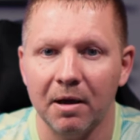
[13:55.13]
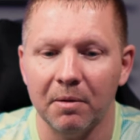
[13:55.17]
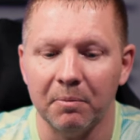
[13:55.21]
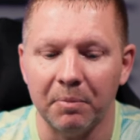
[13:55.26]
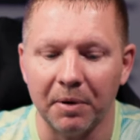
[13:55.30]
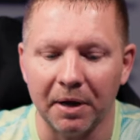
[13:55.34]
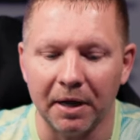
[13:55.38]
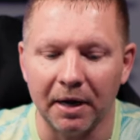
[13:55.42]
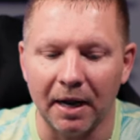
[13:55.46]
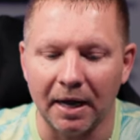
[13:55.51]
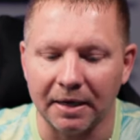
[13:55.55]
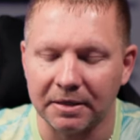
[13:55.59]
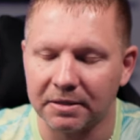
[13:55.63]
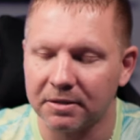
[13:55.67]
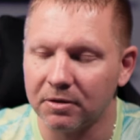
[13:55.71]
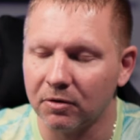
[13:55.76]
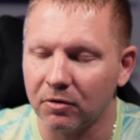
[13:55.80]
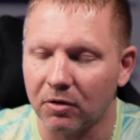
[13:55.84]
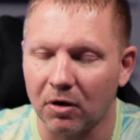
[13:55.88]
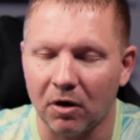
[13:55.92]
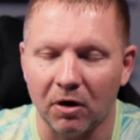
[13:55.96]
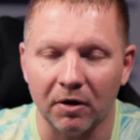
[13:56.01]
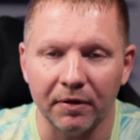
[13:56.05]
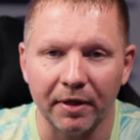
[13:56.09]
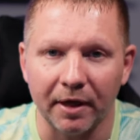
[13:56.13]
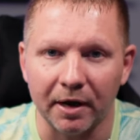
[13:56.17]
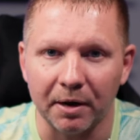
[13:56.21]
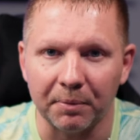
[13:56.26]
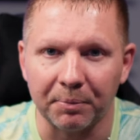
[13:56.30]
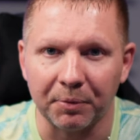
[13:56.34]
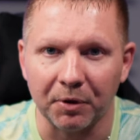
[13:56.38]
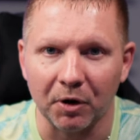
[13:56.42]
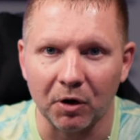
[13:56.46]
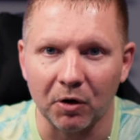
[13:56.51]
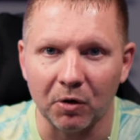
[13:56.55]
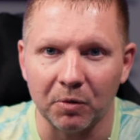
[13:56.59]
But I still call that a
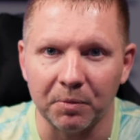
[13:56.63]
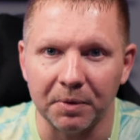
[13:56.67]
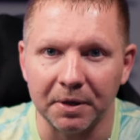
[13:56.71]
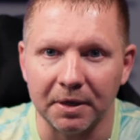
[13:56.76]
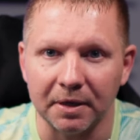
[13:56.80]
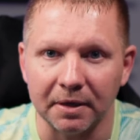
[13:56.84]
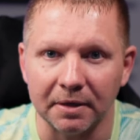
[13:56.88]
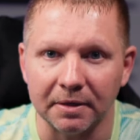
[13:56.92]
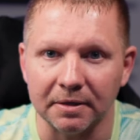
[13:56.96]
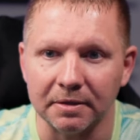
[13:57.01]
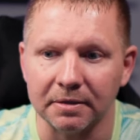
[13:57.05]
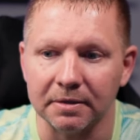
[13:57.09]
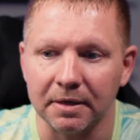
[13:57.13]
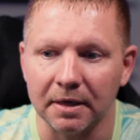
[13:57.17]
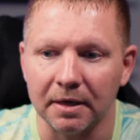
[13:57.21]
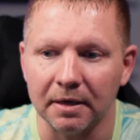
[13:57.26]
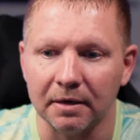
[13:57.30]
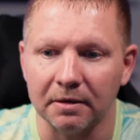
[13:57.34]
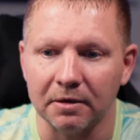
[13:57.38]
pro because,